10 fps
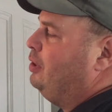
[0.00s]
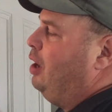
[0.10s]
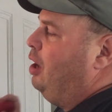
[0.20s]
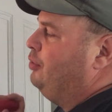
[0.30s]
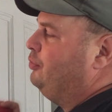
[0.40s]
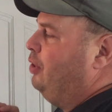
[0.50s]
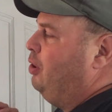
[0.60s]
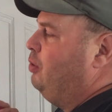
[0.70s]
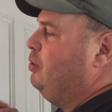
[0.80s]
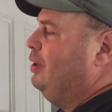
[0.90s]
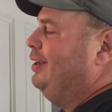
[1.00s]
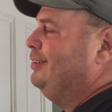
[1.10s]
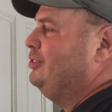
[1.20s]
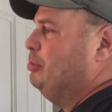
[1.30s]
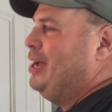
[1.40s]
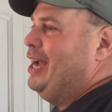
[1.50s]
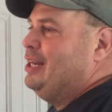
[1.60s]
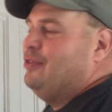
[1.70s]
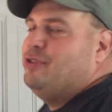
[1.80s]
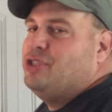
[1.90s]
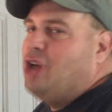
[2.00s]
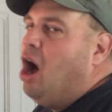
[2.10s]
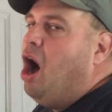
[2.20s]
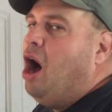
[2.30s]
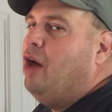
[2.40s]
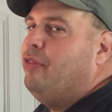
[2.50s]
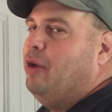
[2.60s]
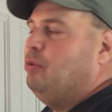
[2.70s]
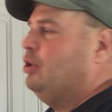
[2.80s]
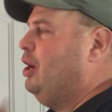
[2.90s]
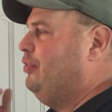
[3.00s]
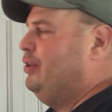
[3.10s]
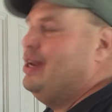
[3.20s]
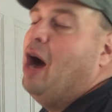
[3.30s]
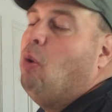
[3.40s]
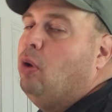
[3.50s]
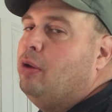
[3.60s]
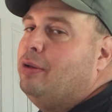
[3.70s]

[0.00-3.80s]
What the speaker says: Also, some kind of saw that will cut the dowel.